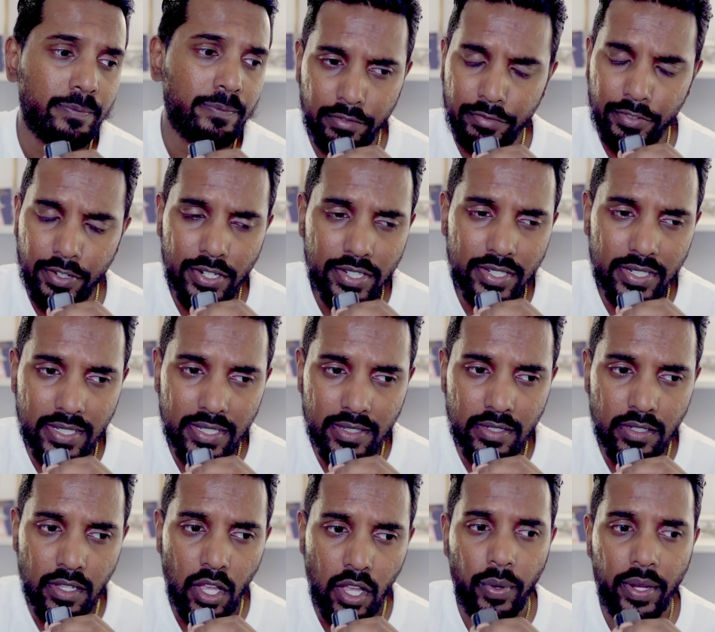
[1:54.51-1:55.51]
The first
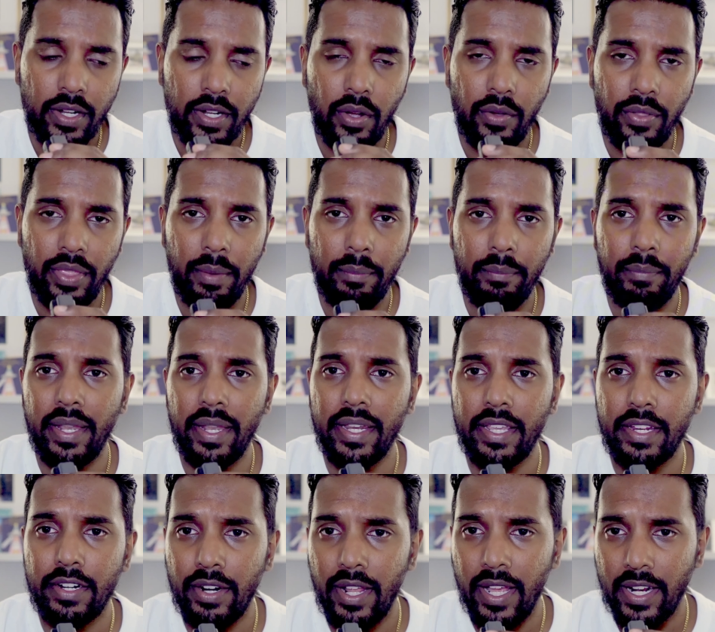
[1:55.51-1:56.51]
is, we know that
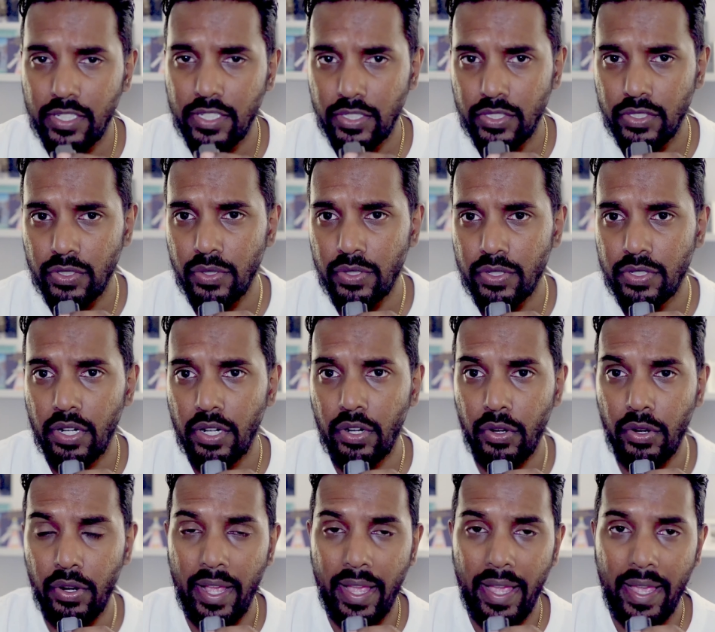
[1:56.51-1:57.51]
many international students
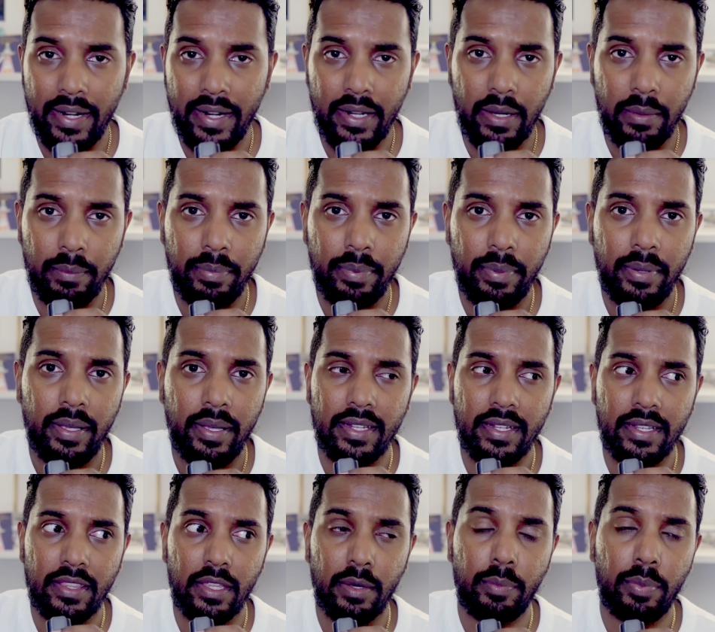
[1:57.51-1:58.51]
are going to end up
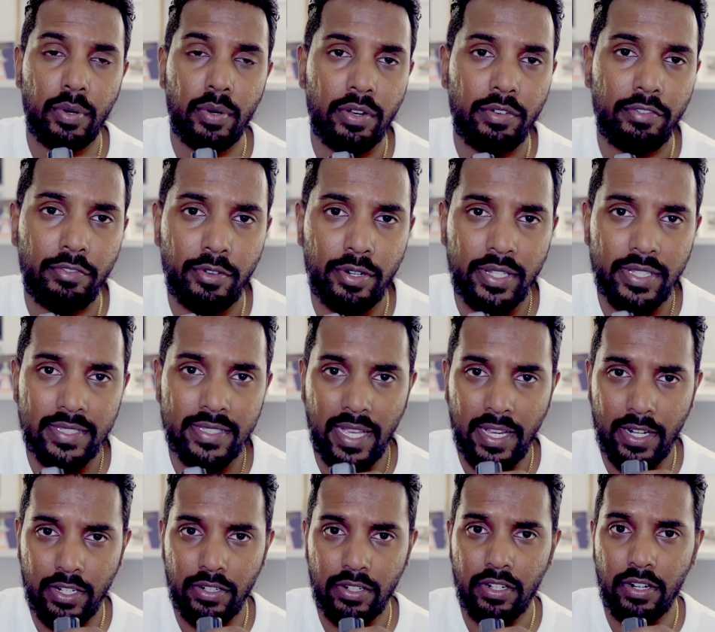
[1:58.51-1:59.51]
in the periphery
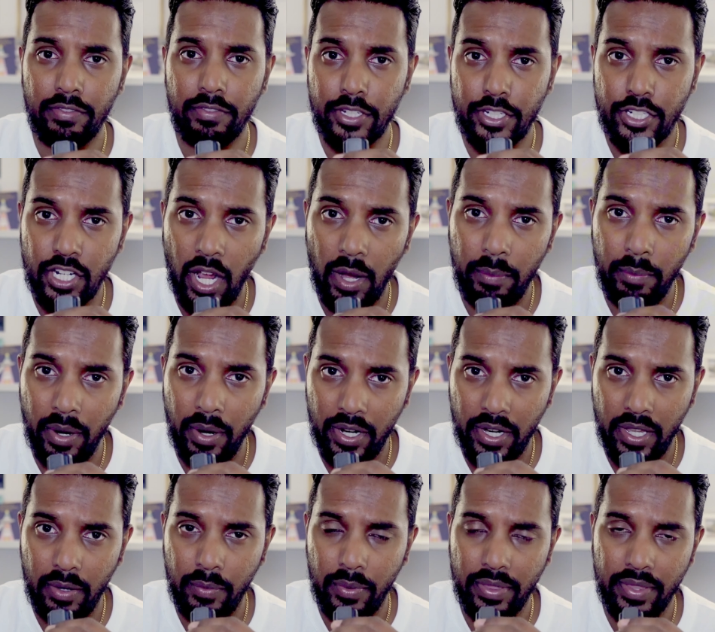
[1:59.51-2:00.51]
sector of the job
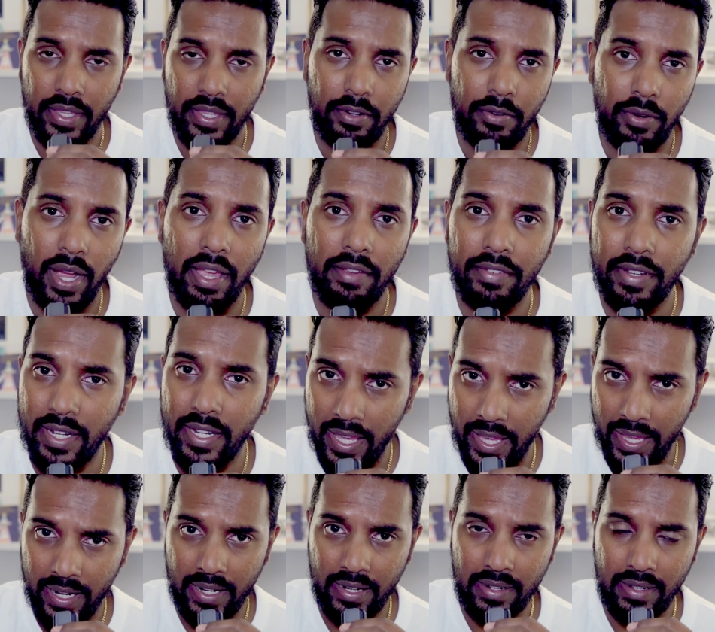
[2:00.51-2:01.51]
market when they arrive in
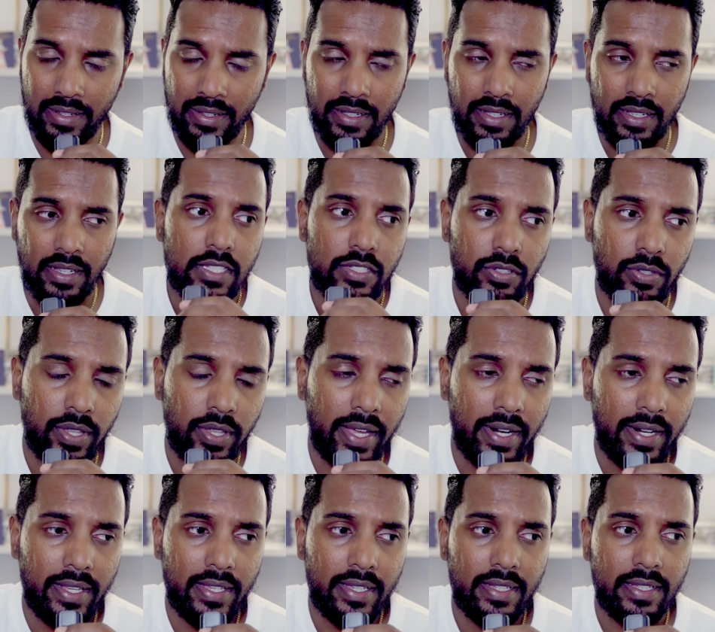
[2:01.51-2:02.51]
Canada. So that